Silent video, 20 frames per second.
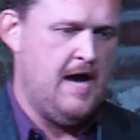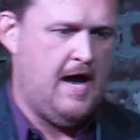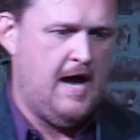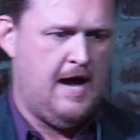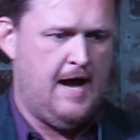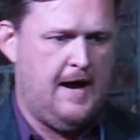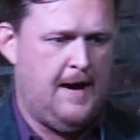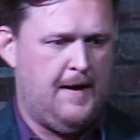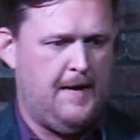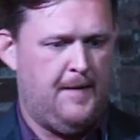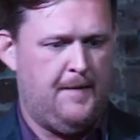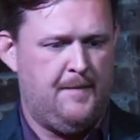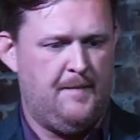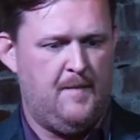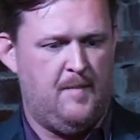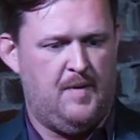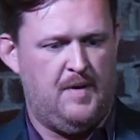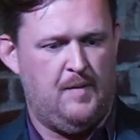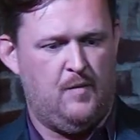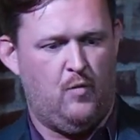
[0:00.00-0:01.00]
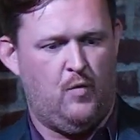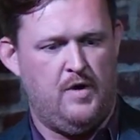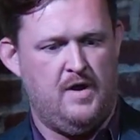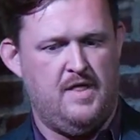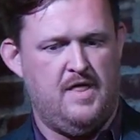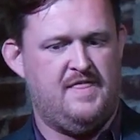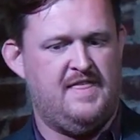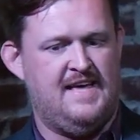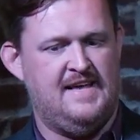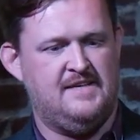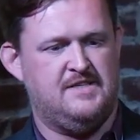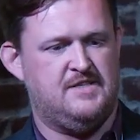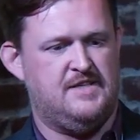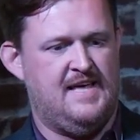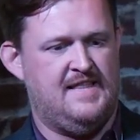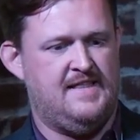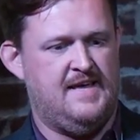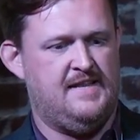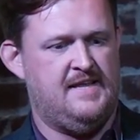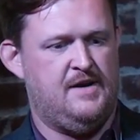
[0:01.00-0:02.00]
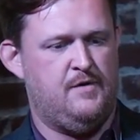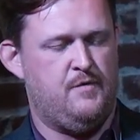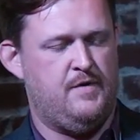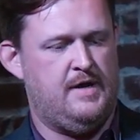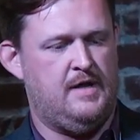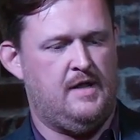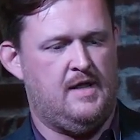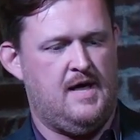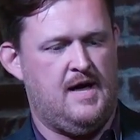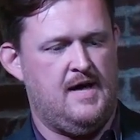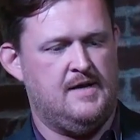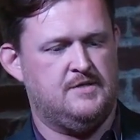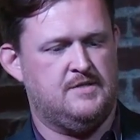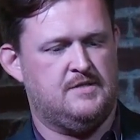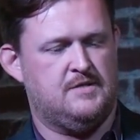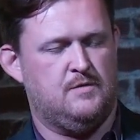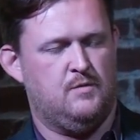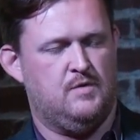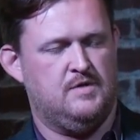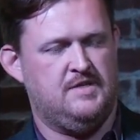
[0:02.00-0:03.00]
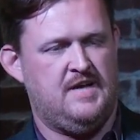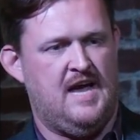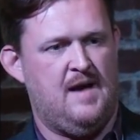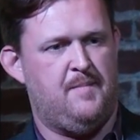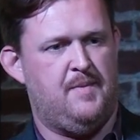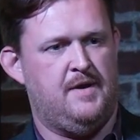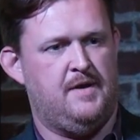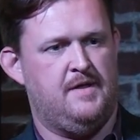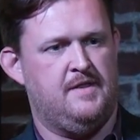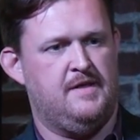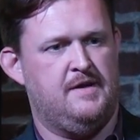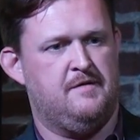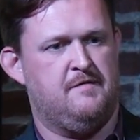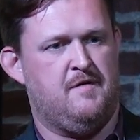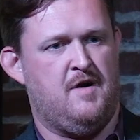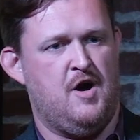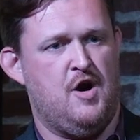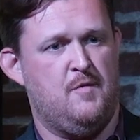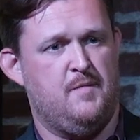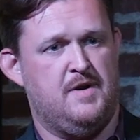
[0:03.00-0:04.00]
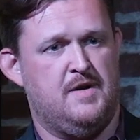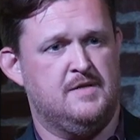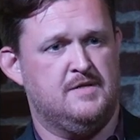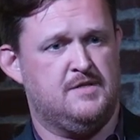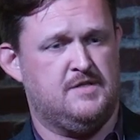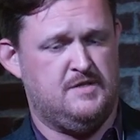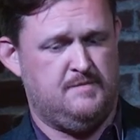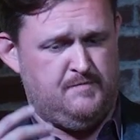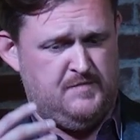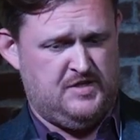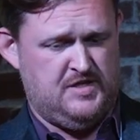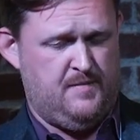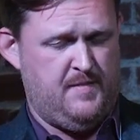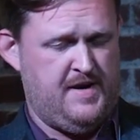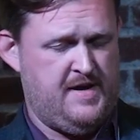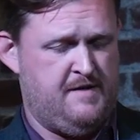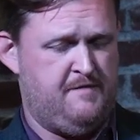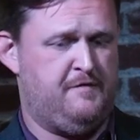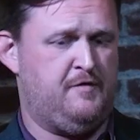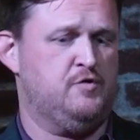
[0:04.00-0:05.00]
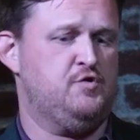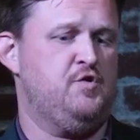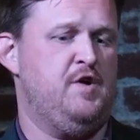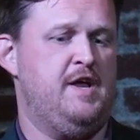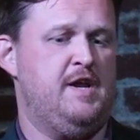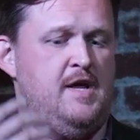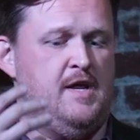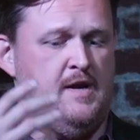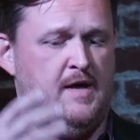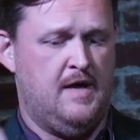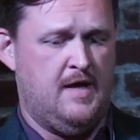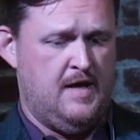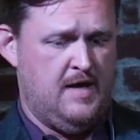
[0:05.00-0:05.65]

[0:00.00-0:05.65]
But one of the things that they didn't realize was happening in the environment is somebody infiltrated.